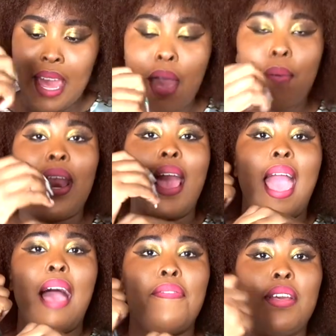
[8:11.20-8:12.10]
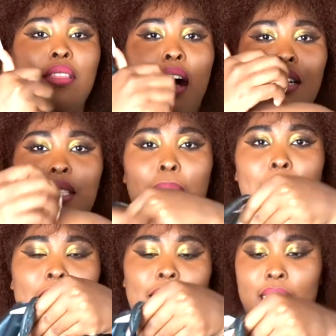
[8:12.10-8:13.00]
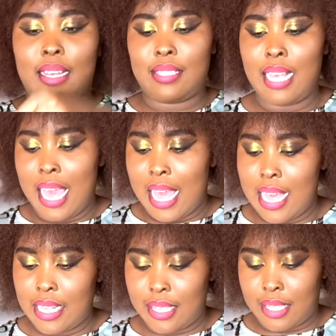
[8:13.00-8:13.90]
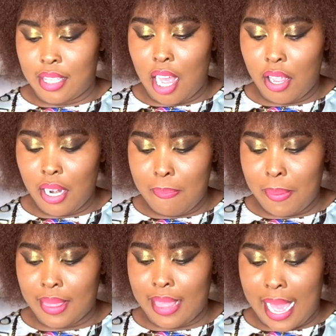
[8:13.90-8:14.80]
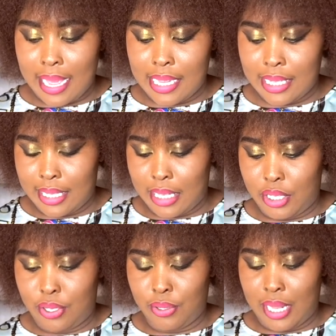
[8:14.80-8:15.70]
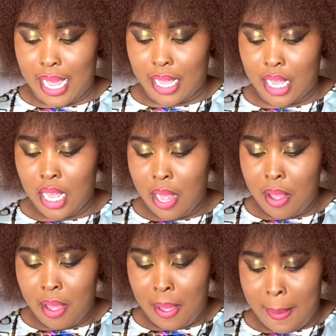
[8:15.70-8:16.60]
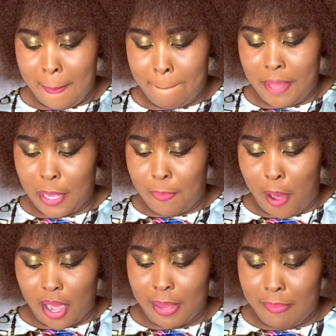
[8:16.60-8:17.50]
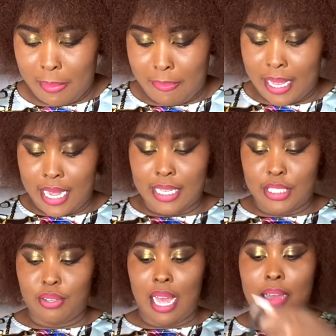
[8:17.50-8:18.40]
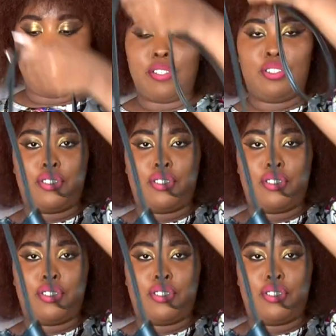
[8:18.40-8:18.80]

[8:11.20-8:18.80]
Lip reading: And when I have it locked up like this, it's not gonna be that easy to like pickpocket me because you have to